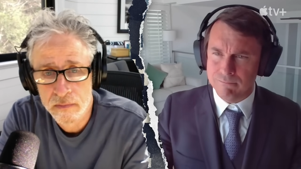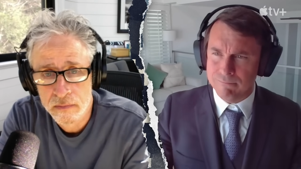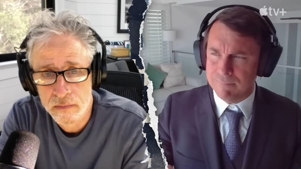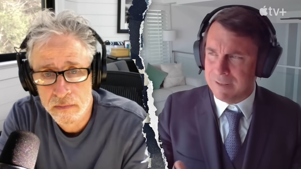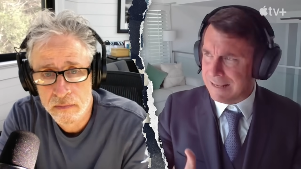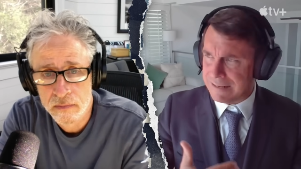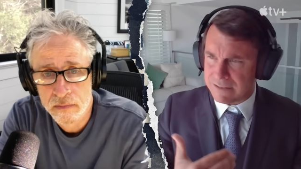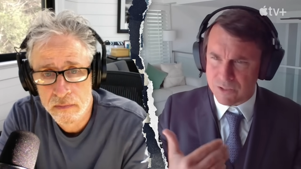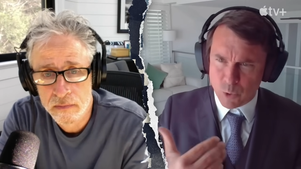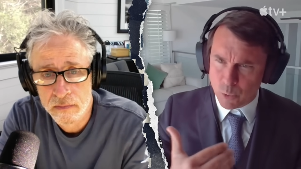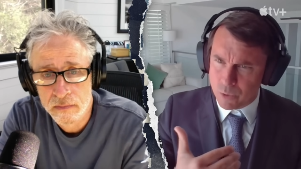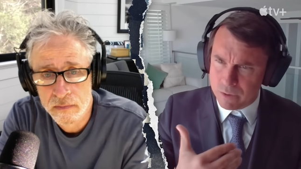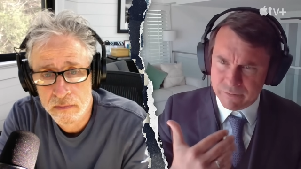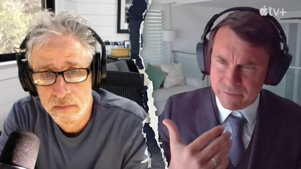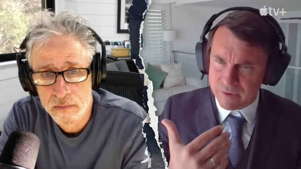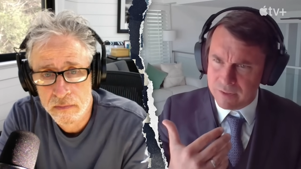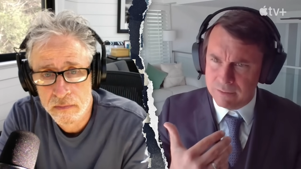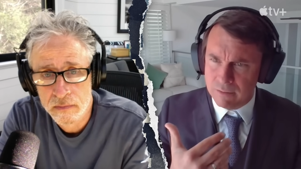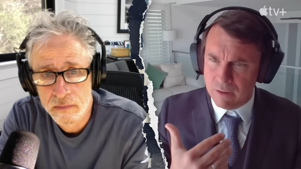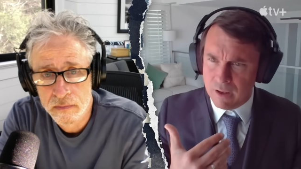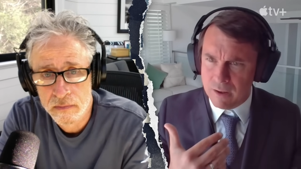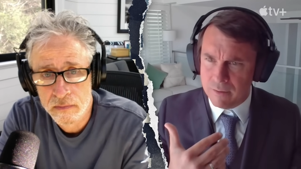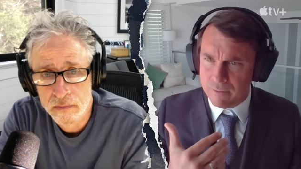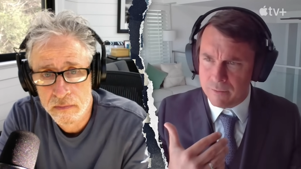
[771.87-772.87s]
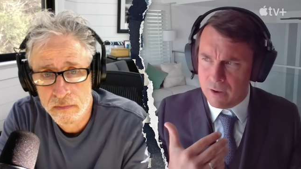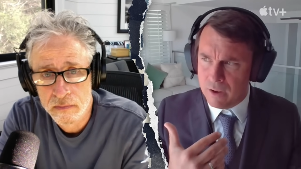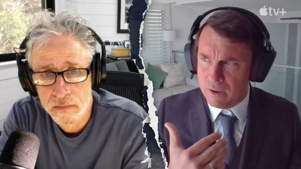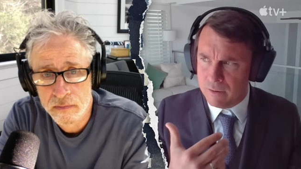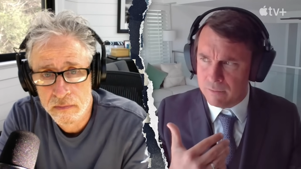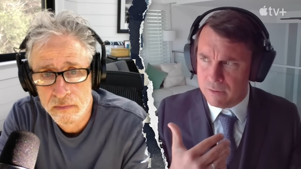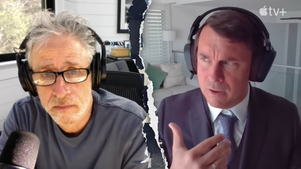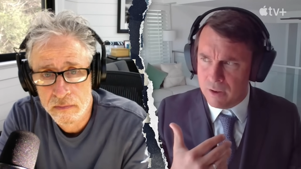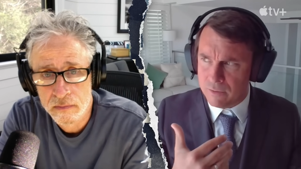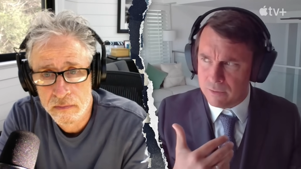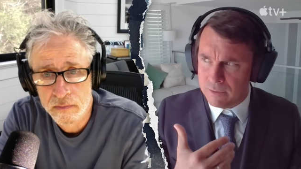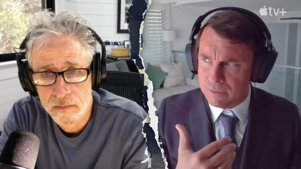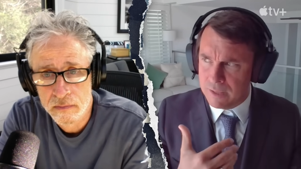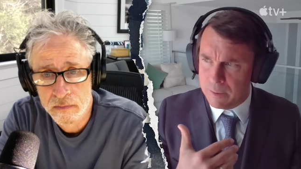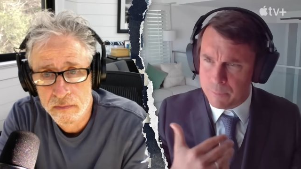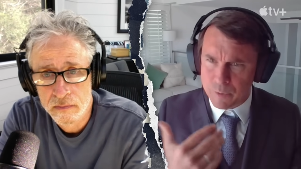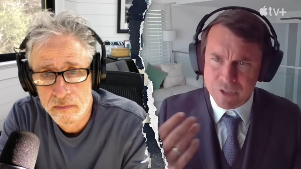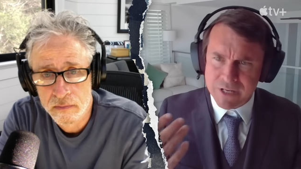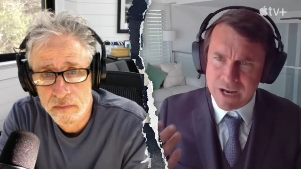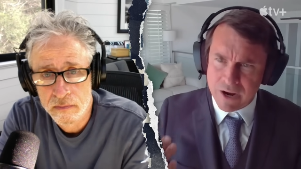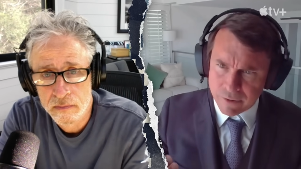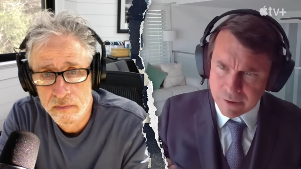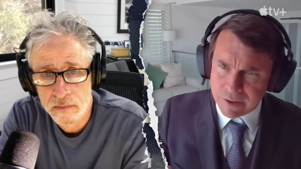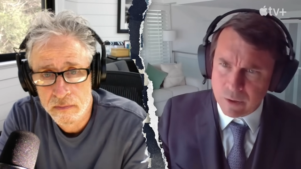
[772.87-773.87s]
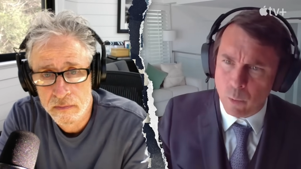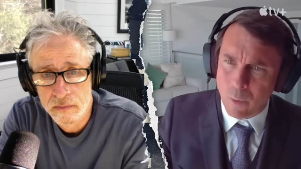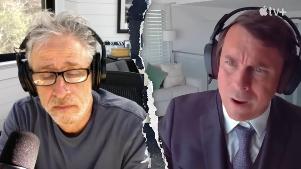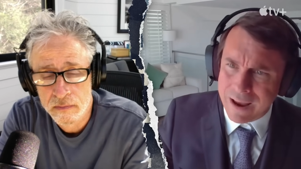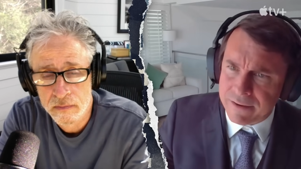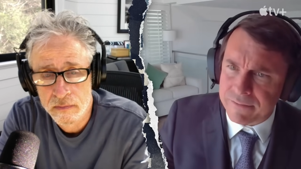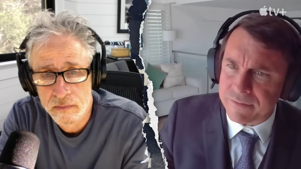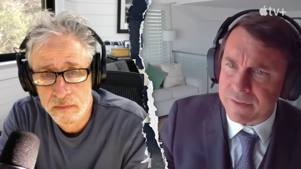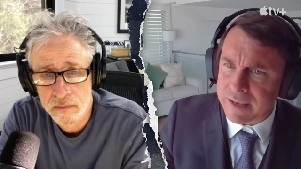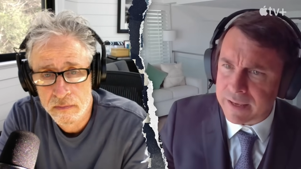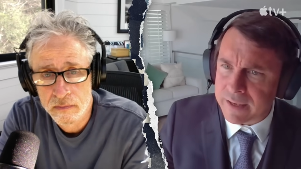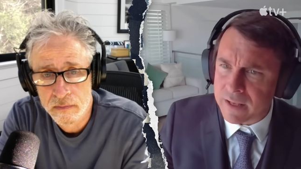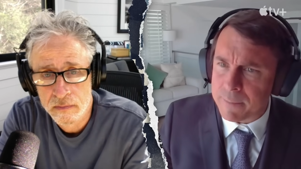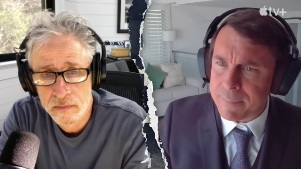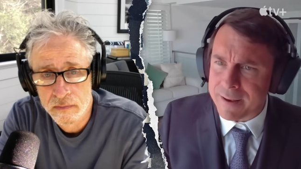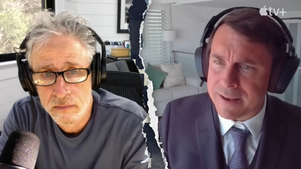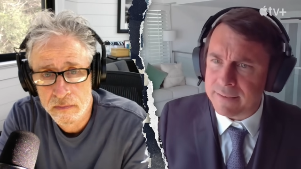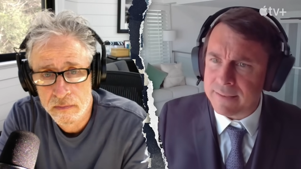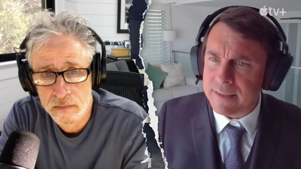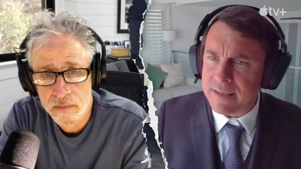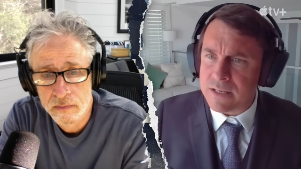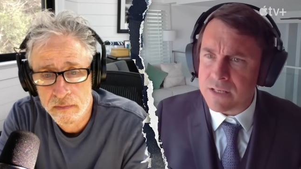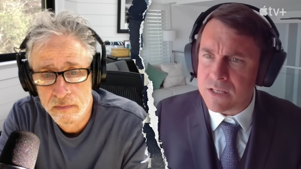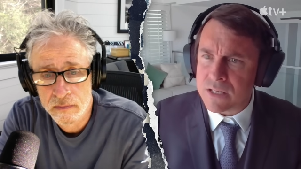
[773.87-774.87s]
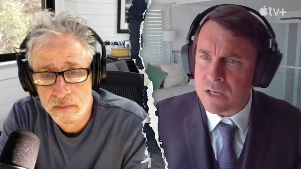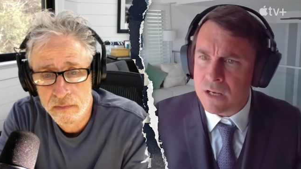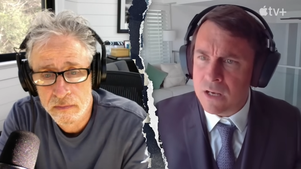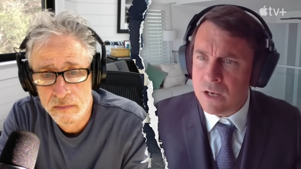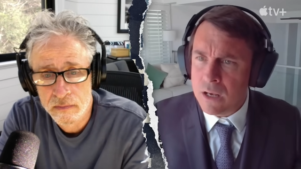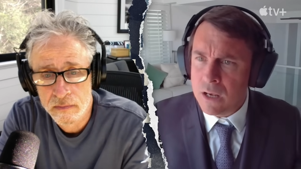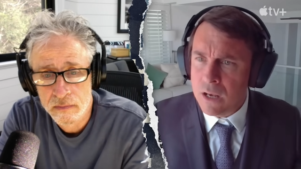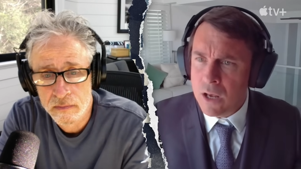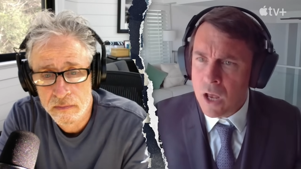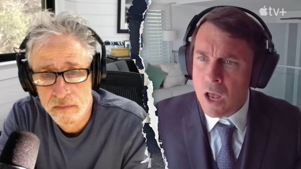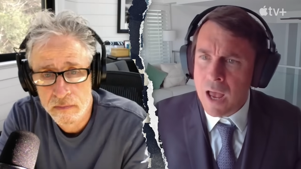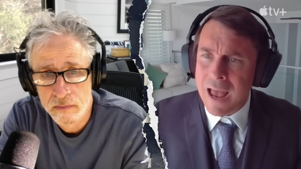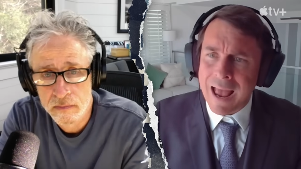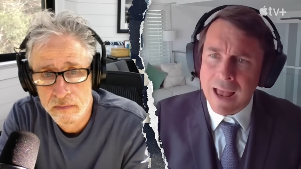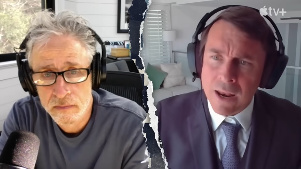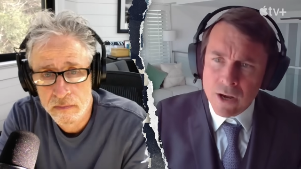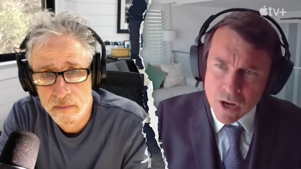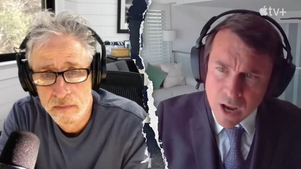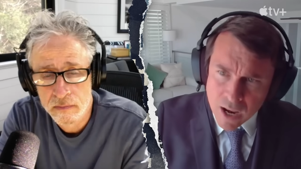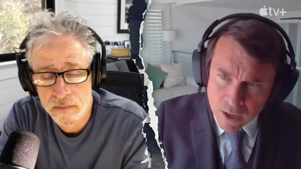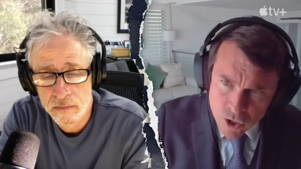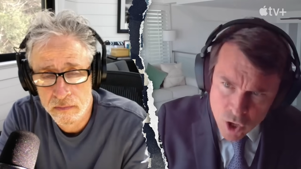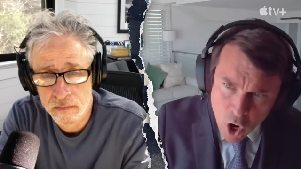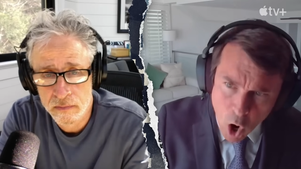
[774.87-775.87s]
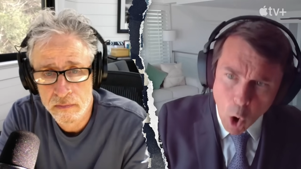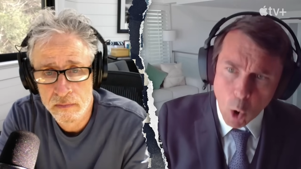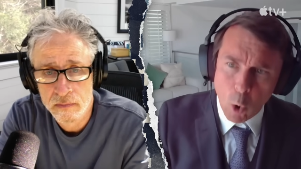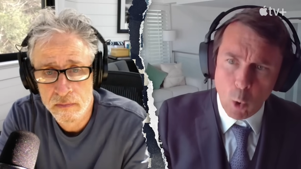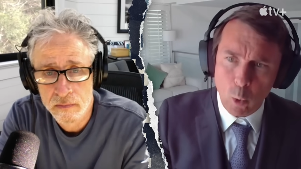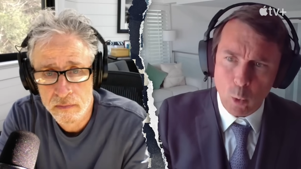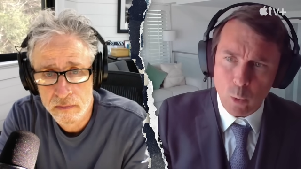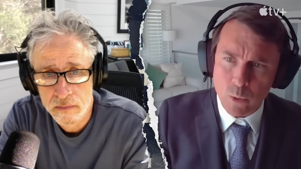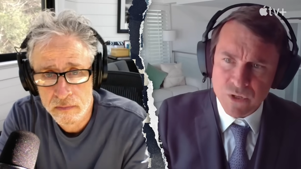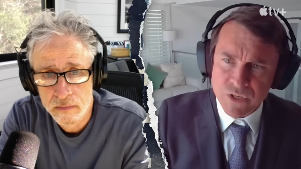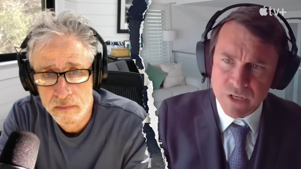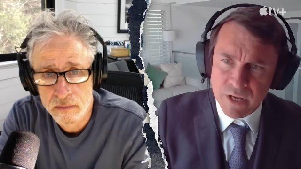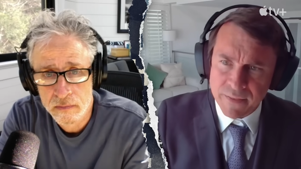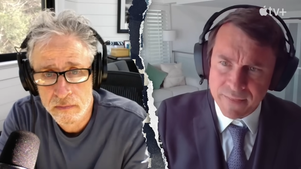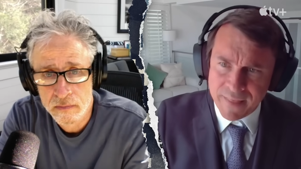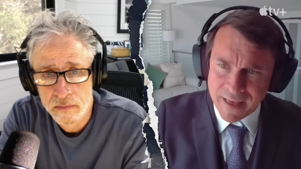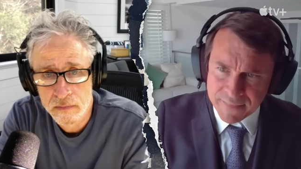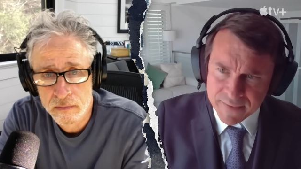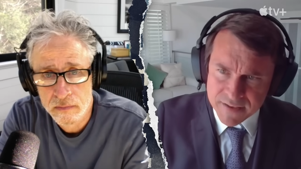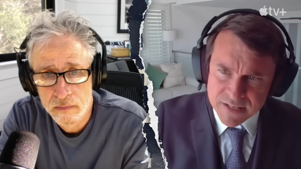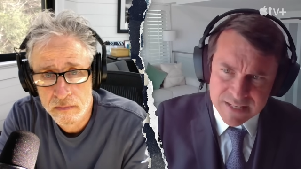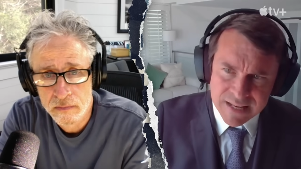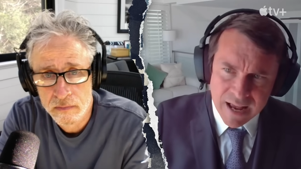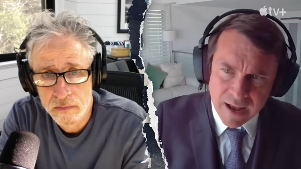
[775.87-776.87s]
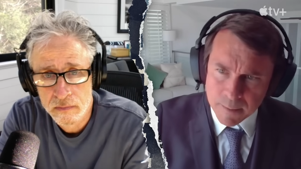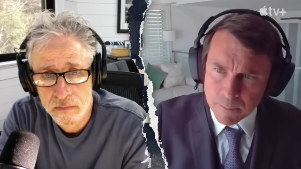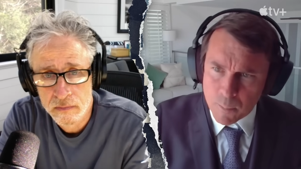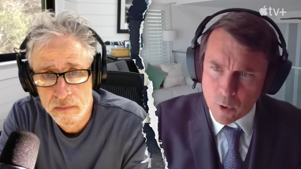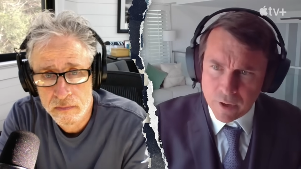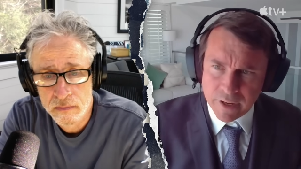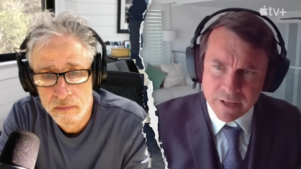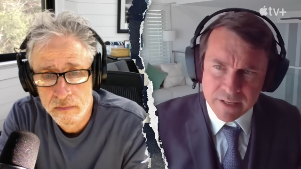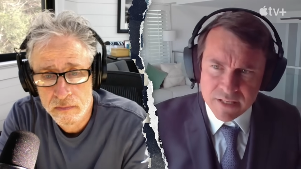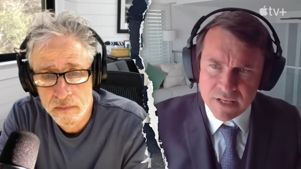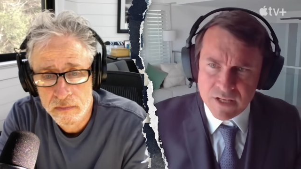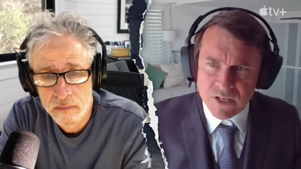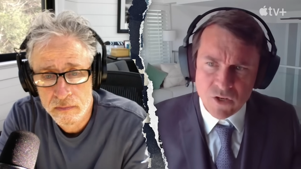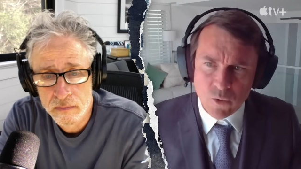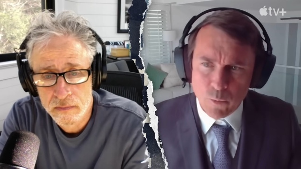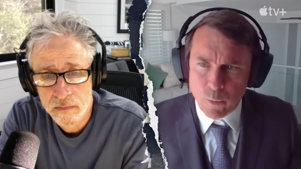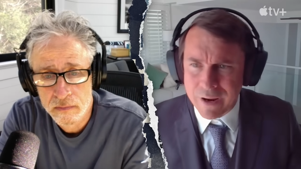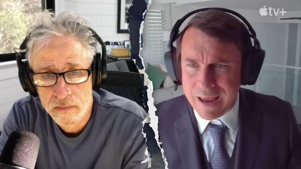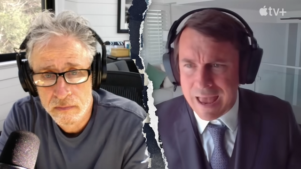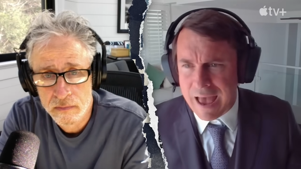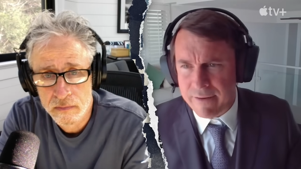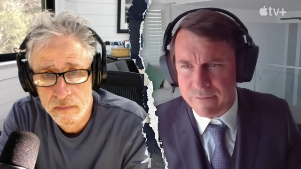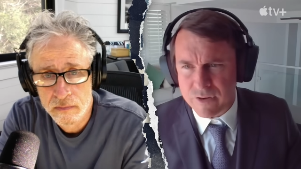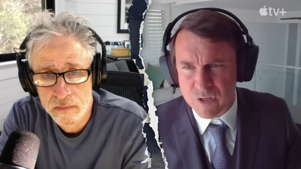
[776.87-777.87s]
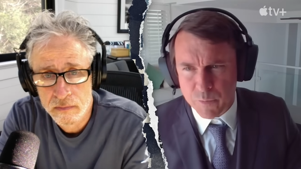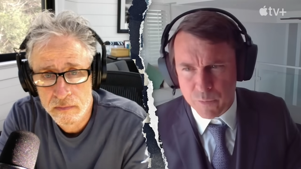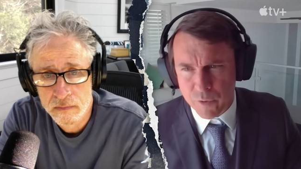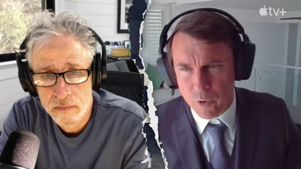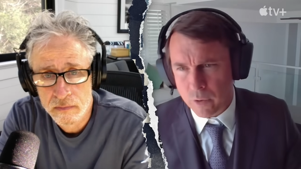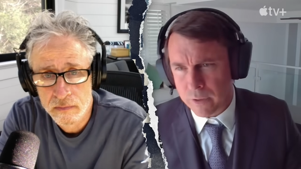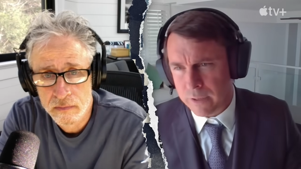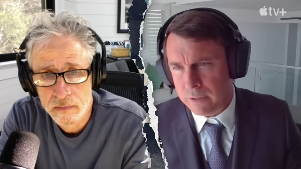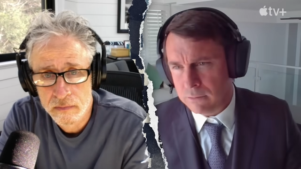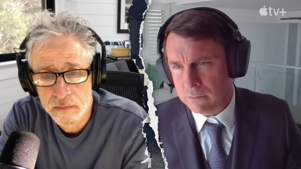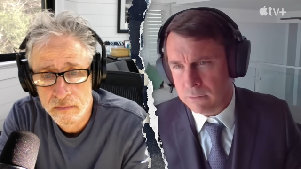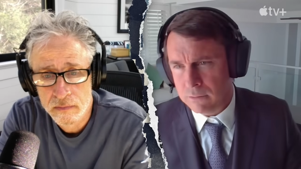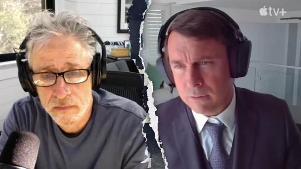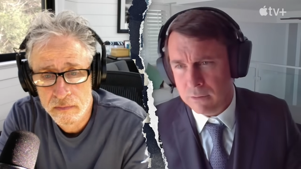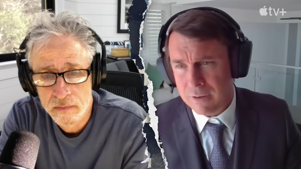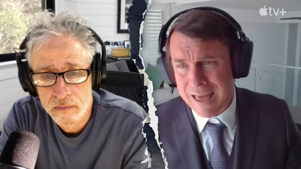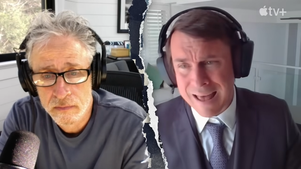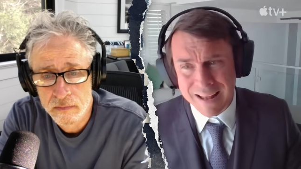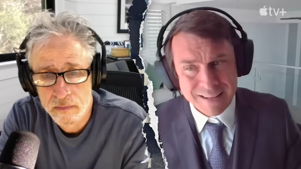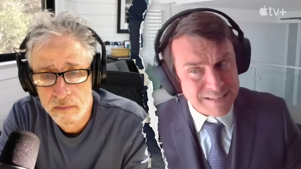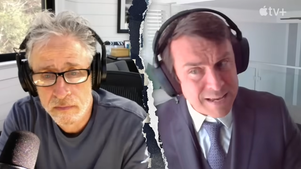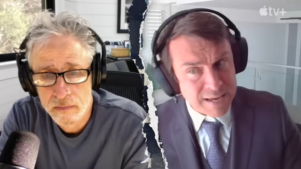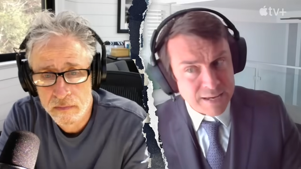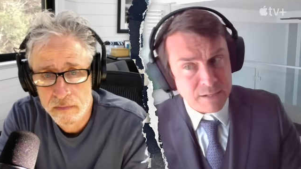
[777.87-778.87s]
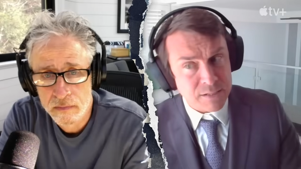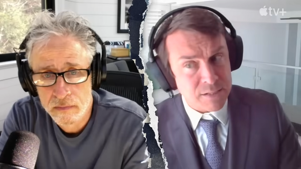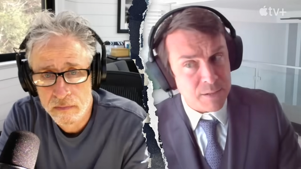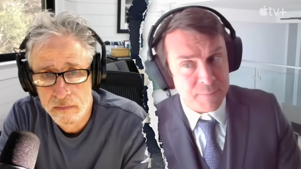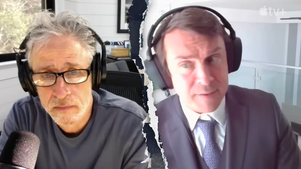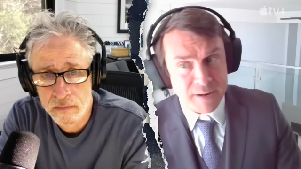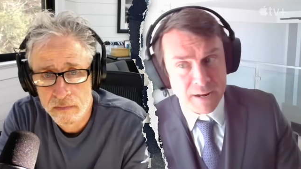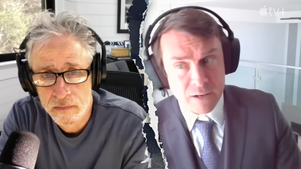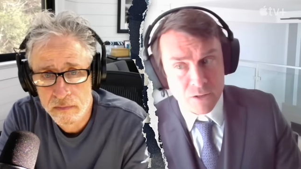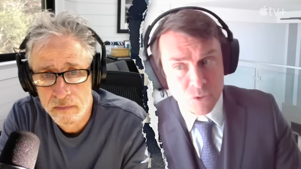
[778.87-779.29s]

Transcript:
Speaker 1: like sort of a, a, a, libertarian way of thinking about this, mm-hmm. knows that the stock market system we have is broken. I'll tell you something